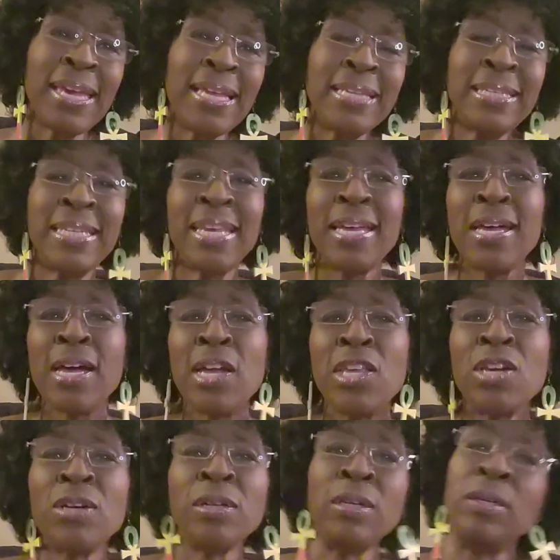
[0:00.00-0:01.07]
can't tell
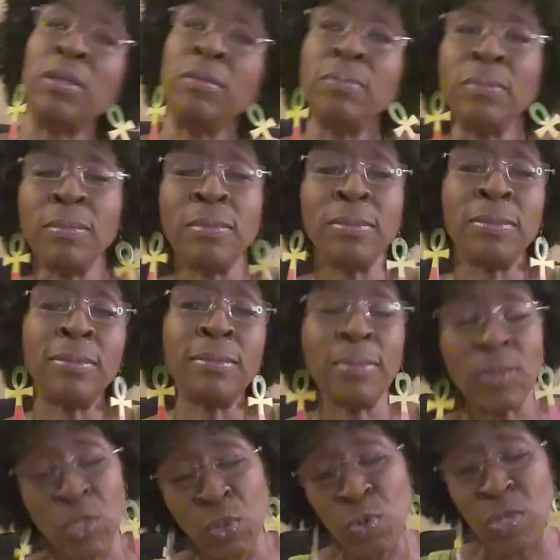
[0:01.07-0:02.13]
you mm,
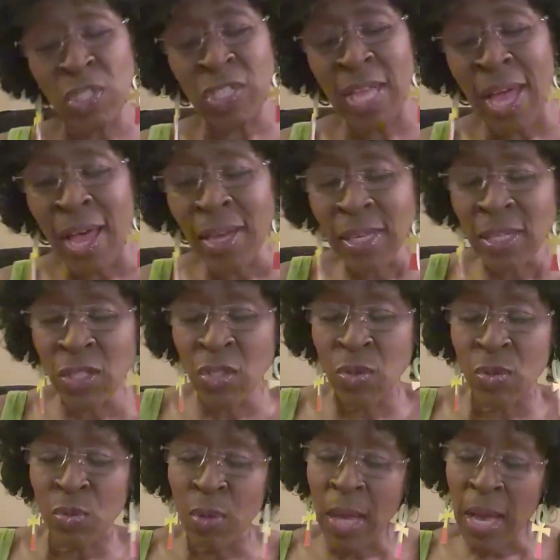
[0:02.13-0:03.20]
who to song? it
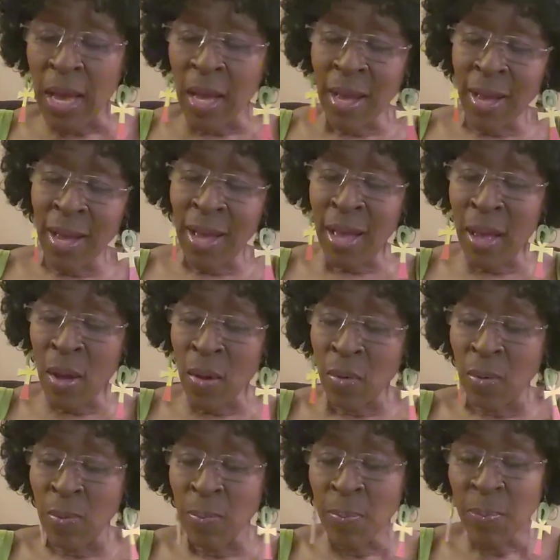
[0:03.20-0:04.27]
to.
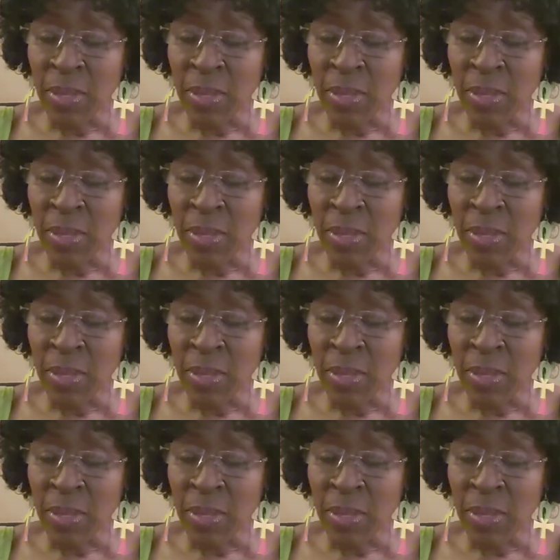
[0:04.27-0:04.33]
Oh!